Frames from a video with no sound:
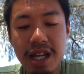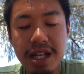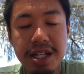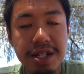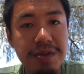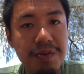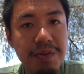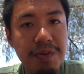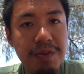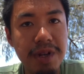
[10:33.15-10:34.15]
is
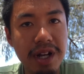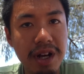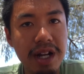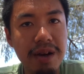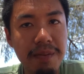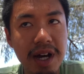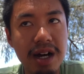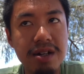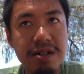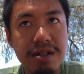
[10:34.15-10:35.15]
not
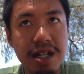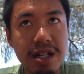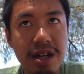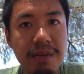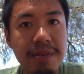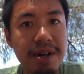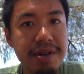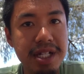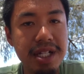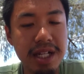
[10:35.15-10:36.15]
about
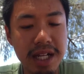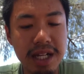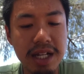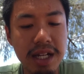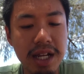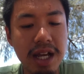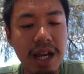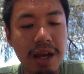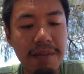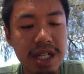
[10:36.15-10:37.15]
comparison
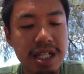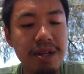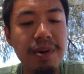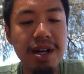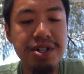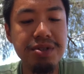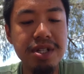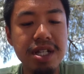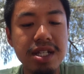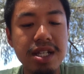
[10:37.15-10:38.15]
but it's about
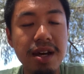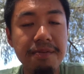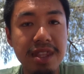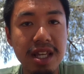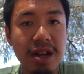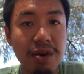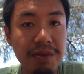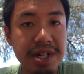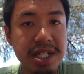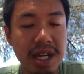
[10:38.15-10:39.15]
choosing something
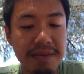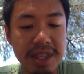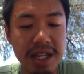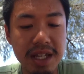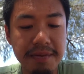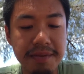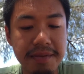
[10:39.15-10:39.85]
over something.